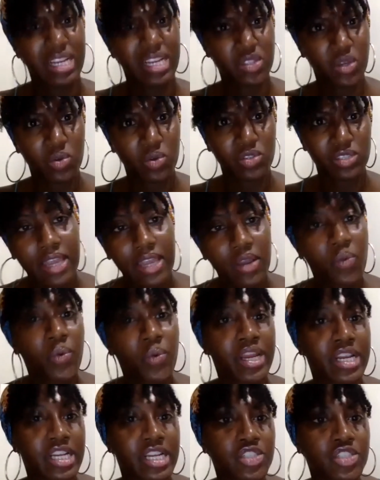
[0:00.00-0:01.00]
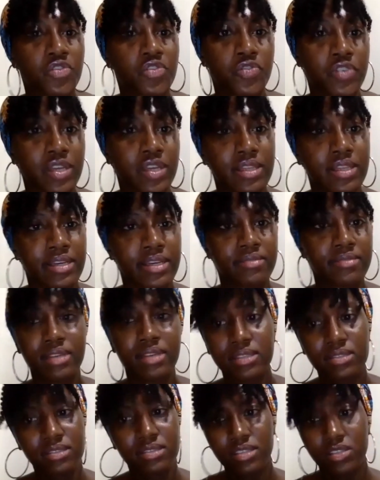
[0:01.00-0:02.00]
told you that, where did you feel it?
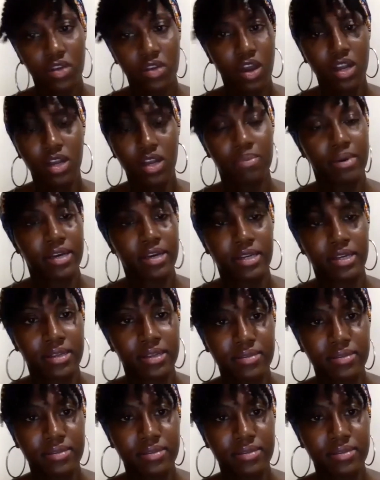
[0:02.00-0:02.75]
And just talk about it.